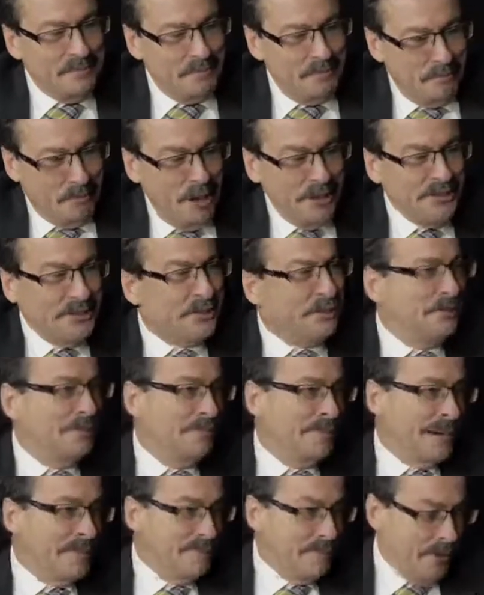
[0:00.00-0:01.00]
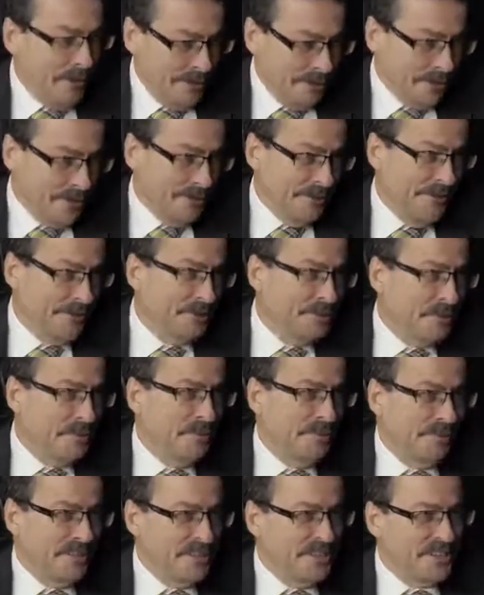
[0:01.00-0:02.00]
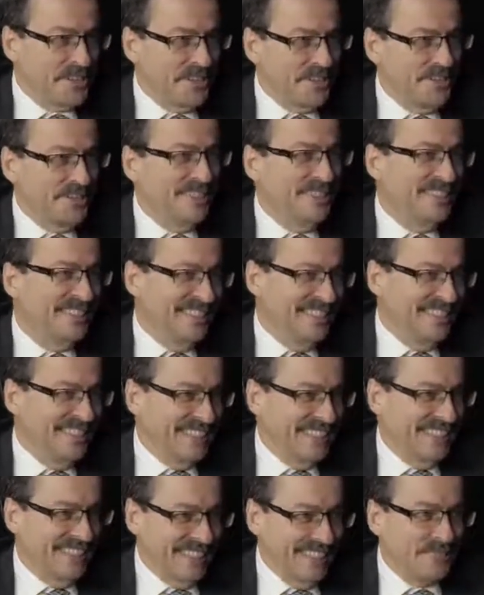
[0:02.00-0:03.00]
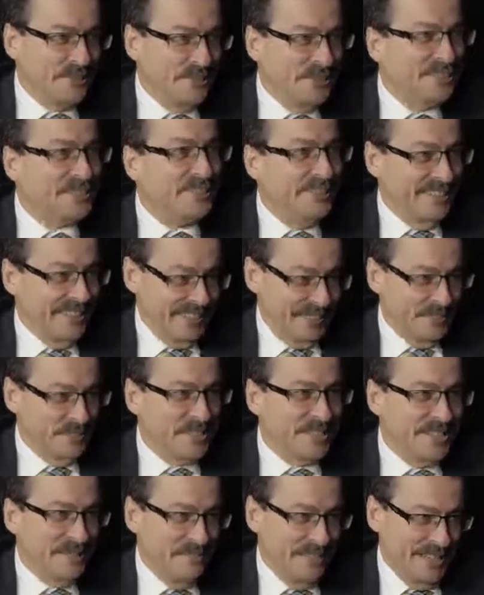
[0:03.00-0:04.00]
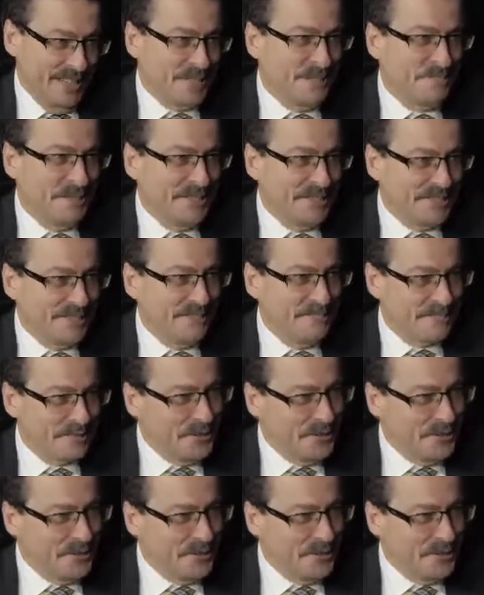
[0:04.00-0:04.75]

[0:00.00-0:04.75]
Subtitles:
molecule by molecule on top of each other. So it's an incredibly expensive